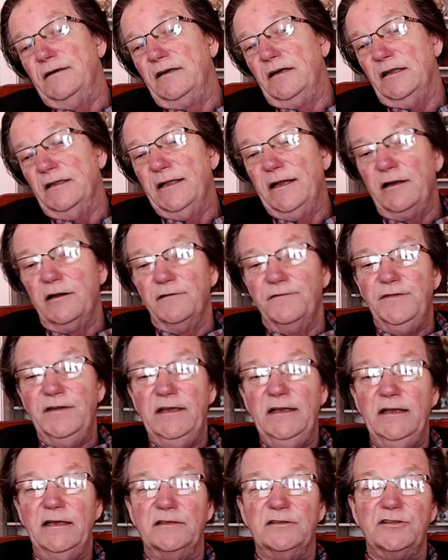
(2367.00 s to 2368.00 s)

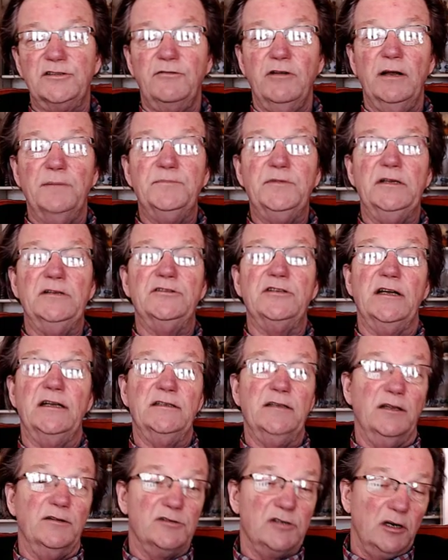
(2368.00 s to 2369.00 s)
calligraphy and script, and
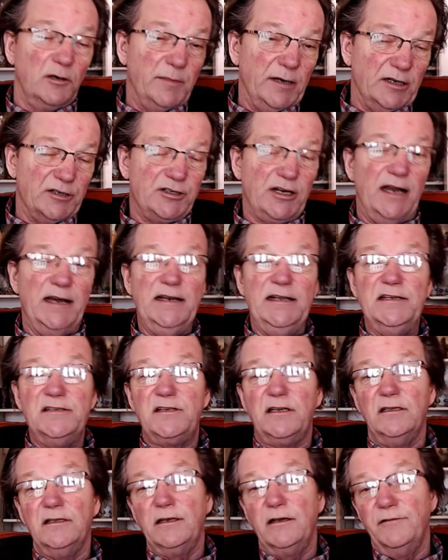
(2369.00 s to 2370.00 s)
there was a little bit of
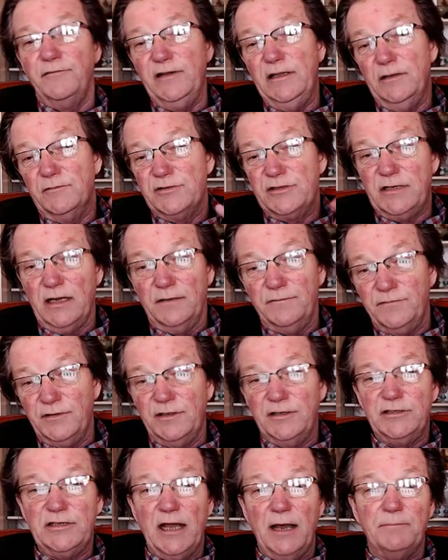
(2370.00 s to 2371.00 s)
Chinese calligraphy that was done
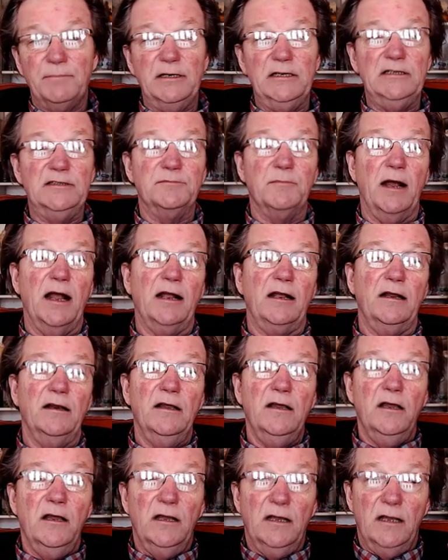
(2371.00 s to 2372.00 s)
for the Japanese
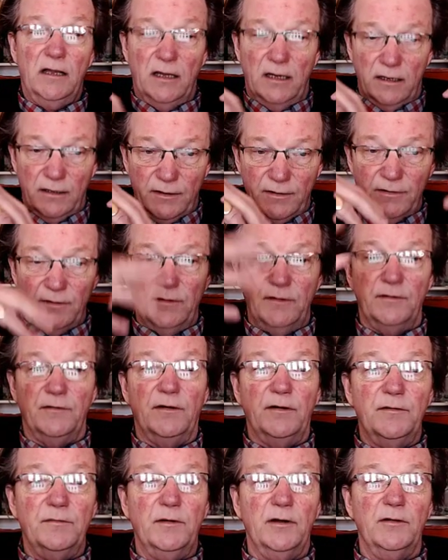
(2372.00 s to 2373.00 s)
market,
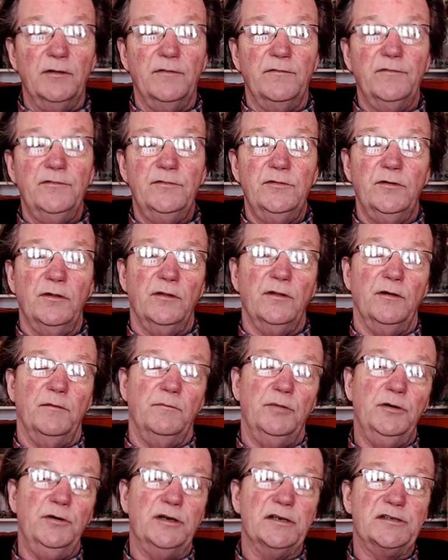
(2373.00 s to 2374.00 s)

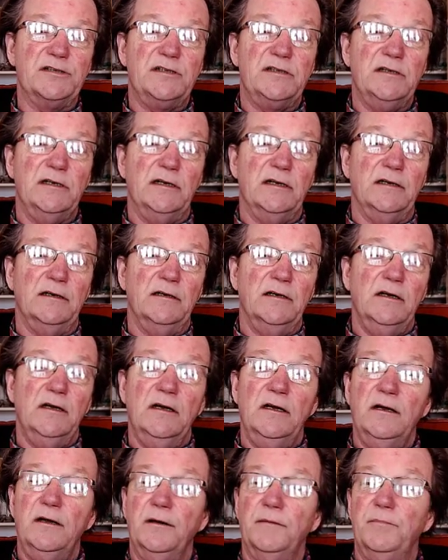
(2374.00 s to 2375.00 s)
Buddhist
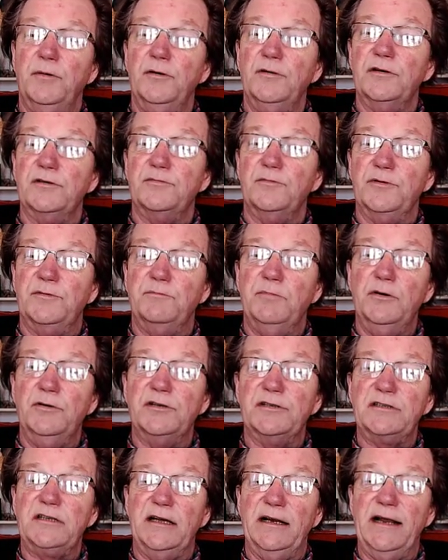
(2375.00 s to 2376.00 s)
with
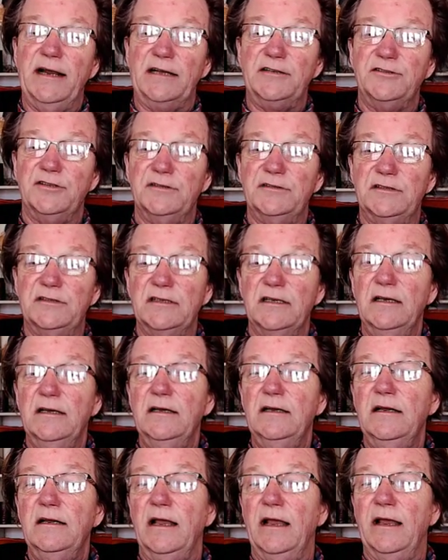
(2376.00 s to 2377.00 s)
Buddhist connections,
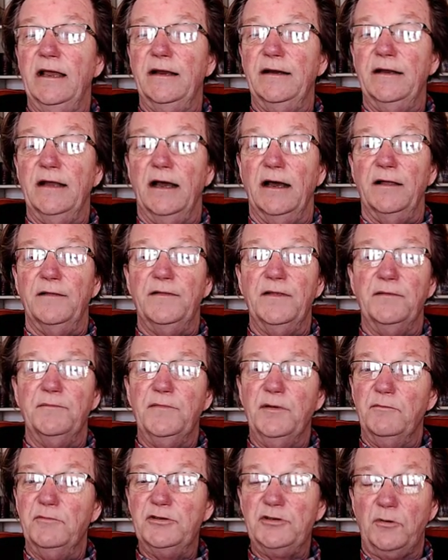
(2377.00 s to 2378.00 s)
and
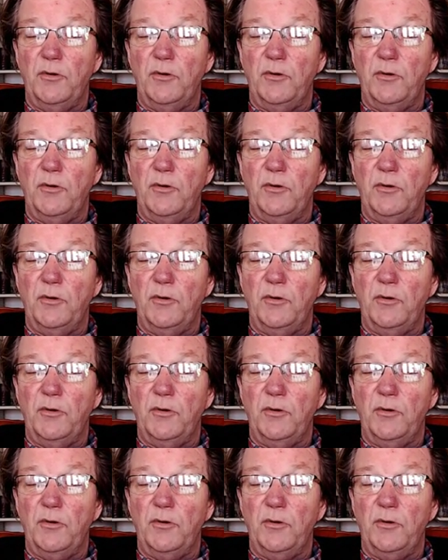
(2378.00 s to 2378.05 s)
it was